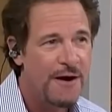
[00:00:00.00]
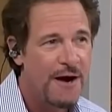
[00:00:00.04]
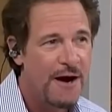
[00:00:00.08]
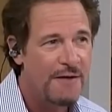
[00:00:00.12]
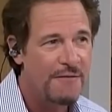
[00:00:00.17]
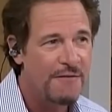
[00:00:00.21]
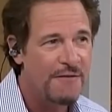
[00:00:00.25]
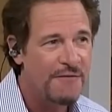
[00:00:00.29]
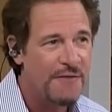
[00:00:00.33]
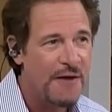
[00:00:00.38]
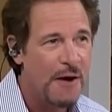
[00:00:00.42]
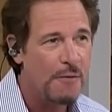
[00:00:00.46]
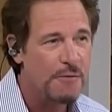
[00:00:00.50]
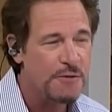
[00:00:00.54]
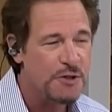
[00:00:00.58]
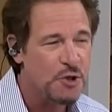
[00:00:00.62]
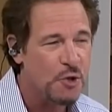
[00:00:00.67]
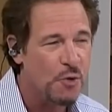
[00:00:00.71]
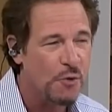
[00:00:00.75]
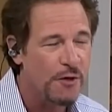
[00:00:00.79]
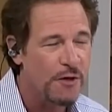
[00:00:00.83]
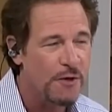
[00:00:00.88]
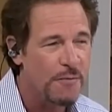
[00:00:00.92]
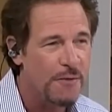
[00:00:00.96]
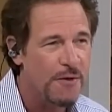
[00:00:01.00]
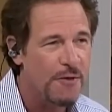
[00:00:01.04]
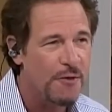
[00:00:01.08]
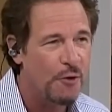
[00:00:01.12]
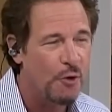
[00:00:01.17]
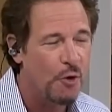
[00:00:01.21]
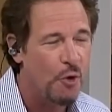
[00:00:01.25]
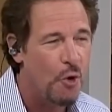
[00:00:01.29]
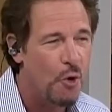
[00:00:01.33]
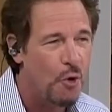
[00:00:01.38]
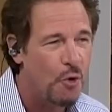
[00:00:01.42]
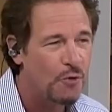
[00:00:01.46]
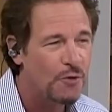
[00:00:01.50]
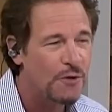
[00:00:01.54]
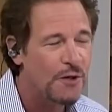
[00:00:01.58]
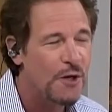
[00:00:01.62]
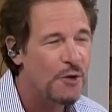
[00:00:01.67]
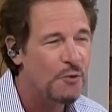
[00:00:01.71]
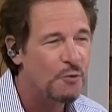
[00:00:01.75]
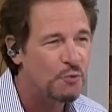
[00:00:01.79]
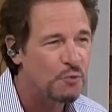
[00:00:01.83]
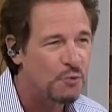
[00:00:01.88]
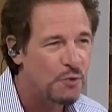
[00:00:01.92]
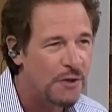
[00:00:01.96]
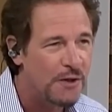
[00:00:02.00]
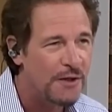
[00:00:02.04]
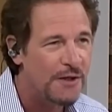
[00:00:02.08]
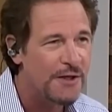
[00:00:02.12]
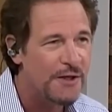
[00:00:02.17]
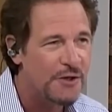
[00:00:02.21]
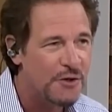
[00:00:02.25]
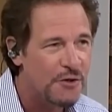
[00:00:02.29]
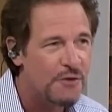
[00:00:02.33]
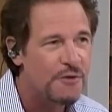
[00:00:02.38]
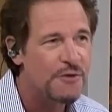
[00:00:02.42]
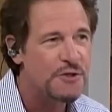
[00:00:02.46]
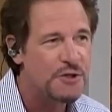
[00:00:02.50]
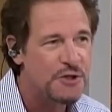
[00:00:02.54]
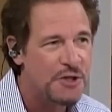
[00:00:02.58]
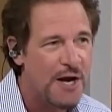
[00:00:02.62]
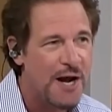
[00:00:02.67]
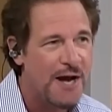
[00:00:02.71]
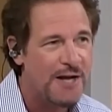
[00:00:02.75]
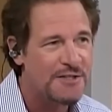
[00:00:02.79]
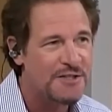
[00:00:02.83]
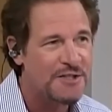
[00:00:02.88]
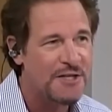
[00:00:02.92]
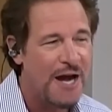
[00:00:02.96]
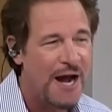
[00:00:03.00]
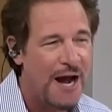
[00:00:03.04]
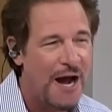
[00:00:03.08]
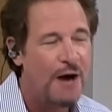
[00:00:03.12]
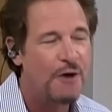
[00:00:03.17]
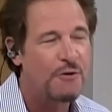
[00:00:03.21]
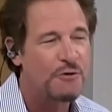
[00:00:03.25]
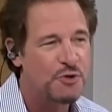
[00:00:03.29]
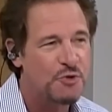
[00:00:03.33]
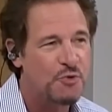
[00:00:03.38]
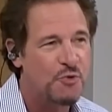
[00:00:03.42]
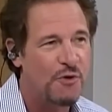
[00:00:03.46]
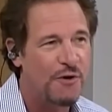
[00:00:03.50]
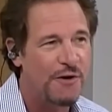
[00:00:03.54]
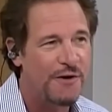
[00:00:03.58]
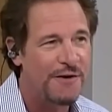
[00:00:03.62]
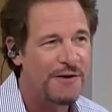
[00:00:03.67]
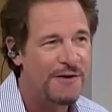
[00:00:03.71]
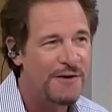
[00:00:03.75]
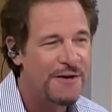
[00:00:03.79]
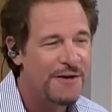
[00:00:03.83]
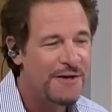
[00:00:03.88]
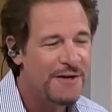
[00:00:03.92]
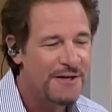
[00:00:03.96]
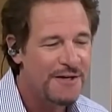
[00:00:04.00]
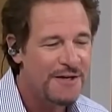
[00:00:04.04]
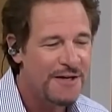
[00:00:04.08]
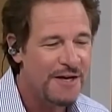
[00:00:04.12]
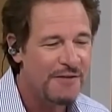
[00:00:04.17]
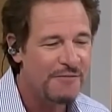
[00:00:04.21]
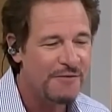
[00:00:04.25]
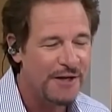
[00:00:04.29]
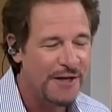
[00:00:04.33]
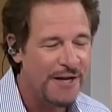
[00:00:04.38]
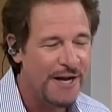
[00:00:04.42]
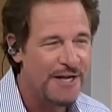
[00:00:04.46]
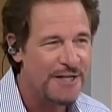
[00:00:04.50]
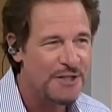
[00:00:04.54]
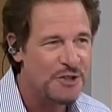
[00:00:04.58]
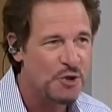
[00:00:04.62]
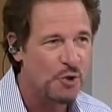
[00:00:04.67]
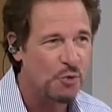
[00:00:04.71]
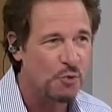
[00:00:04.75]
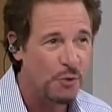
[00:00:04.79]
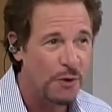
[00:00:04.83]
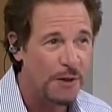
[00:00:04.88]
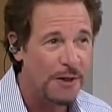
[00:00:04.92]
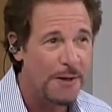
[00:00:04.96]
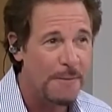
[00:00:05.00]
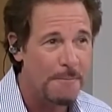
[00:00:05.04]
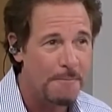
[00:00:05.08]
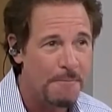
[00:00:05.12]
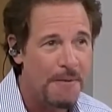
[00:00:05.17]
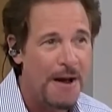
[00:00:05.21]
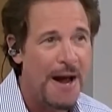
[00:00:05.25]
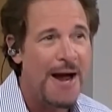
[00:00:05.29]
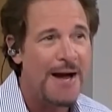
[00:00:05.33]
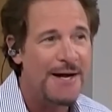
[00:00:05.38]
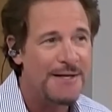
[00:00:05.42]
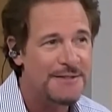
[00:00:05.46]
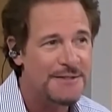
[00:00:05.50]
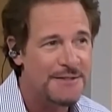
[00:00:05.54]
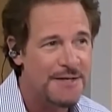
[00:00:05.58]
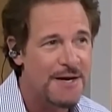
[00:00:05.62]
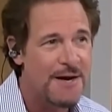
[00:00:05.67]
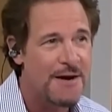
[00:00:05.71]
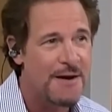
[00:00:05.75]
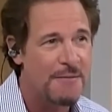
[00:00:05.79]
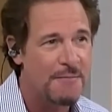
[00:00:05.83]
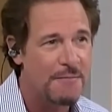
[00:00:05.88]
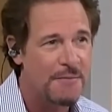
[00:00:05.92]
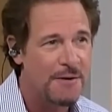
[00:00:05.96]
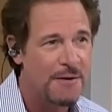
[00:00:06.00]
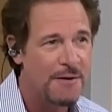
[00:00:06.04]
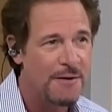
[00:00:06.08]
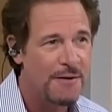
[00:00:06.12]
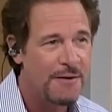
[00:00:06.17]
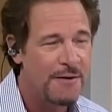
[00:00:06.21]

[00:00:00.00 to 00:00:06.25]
and that was going to be their only really good chance to house one, even against a really bad team.